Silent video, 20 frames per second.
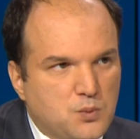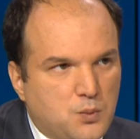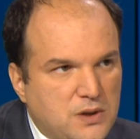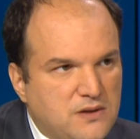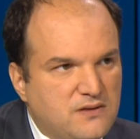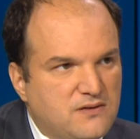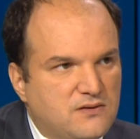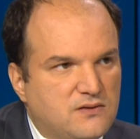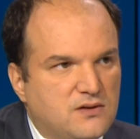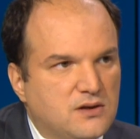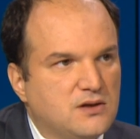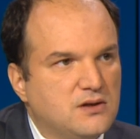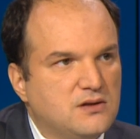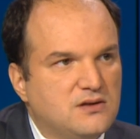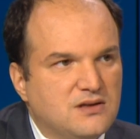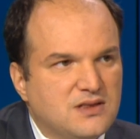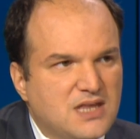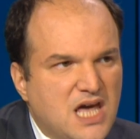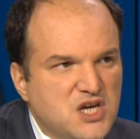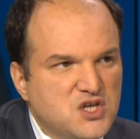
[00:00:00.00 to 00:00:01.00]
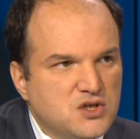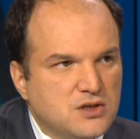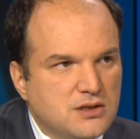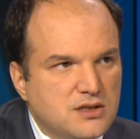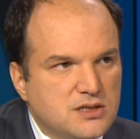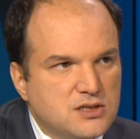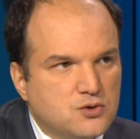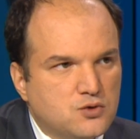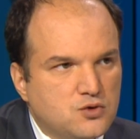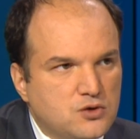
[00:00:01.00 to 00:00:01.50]
with the
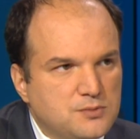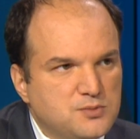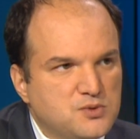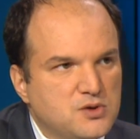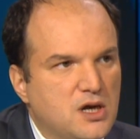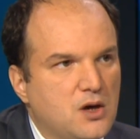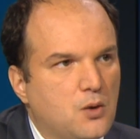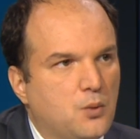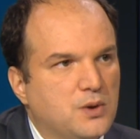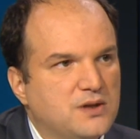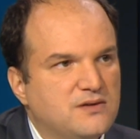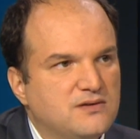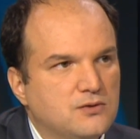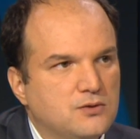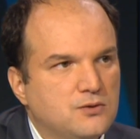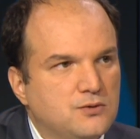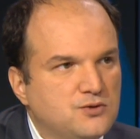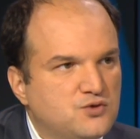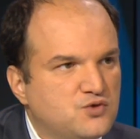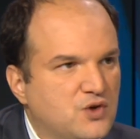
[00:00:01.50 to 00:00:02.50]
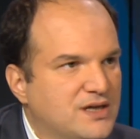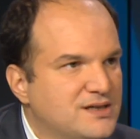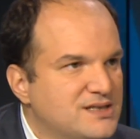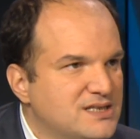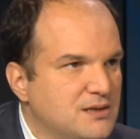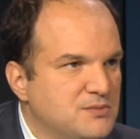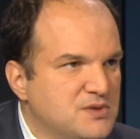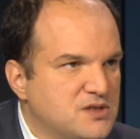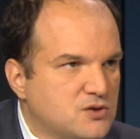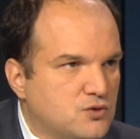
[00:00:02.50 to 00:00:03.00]
nationalist groups, with
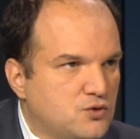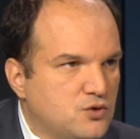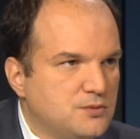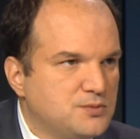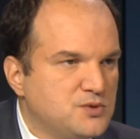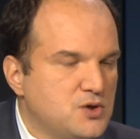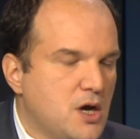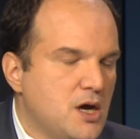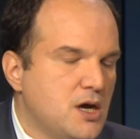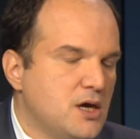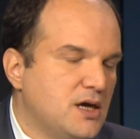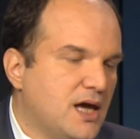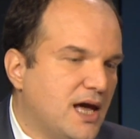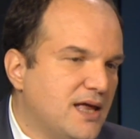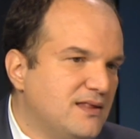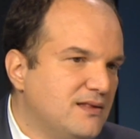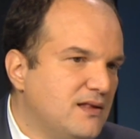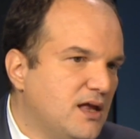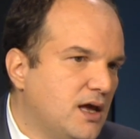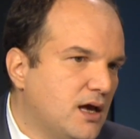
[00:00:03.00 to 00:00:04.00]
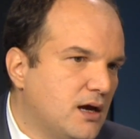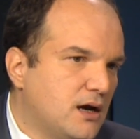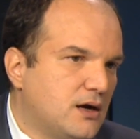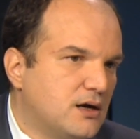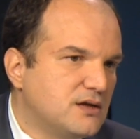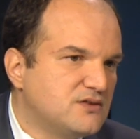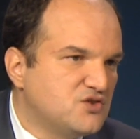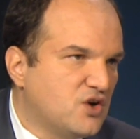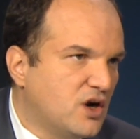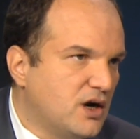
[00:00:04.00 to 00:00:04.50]
ultra-Islamist groups, and they
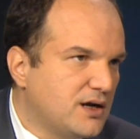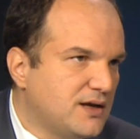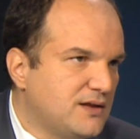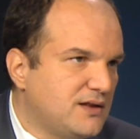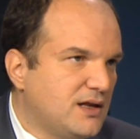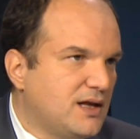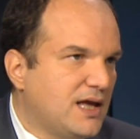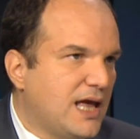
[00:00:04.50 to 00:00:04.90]
are targeting